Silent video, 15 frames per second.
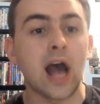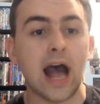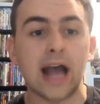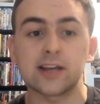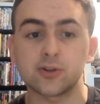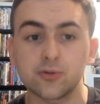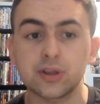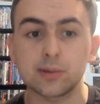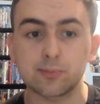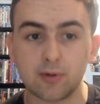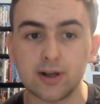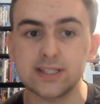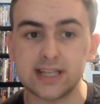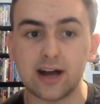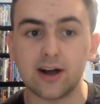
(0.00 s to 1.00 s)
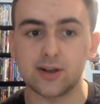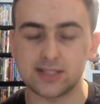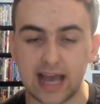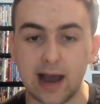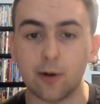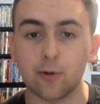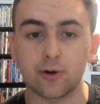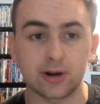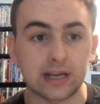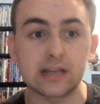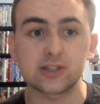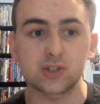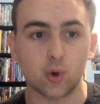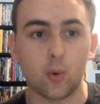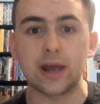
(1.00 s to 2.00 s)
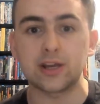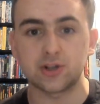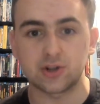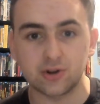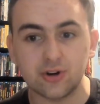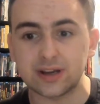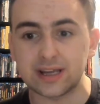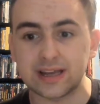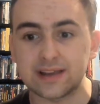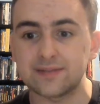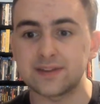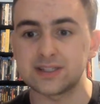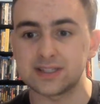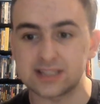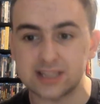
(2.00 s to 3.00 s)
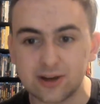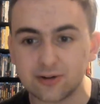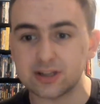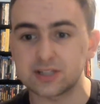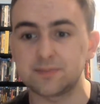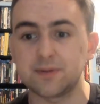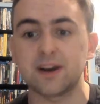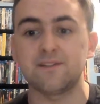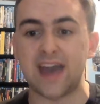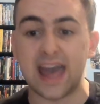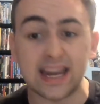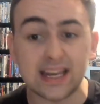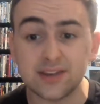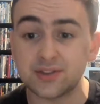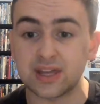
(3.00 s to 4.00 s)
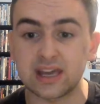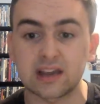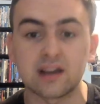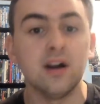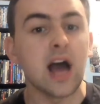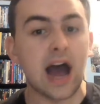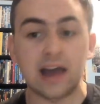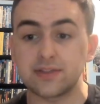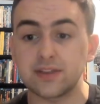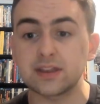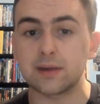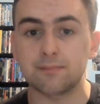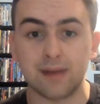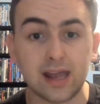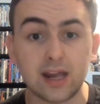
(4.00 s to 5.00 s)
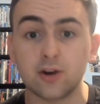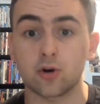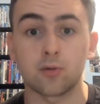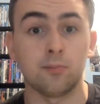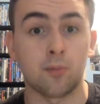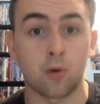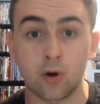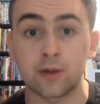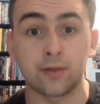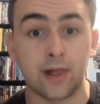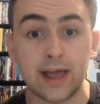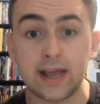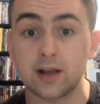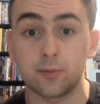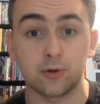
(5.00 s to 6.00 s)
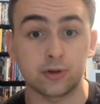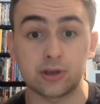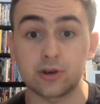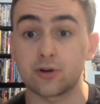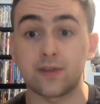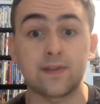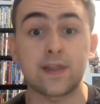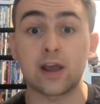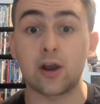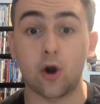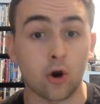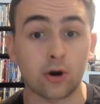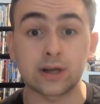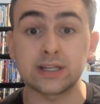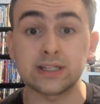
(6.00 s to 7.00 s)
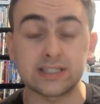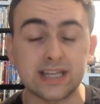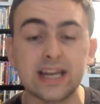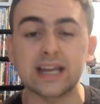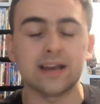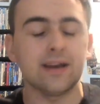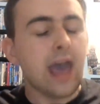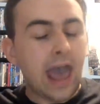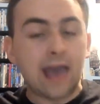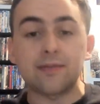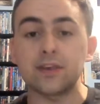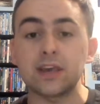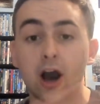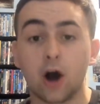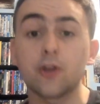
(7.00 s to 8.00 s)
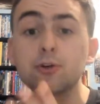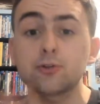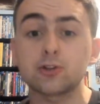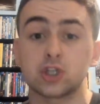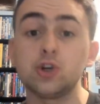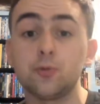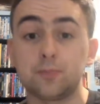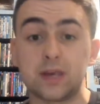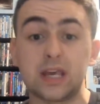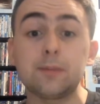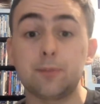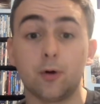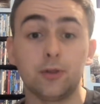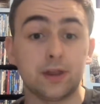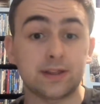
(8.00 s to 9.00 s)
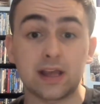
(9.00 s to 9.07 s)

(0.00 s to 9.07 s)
I do think Bryce Dallas Howard is quite good in this series, but if anything, I think they made her more unlikable here than they already did. And the other two people that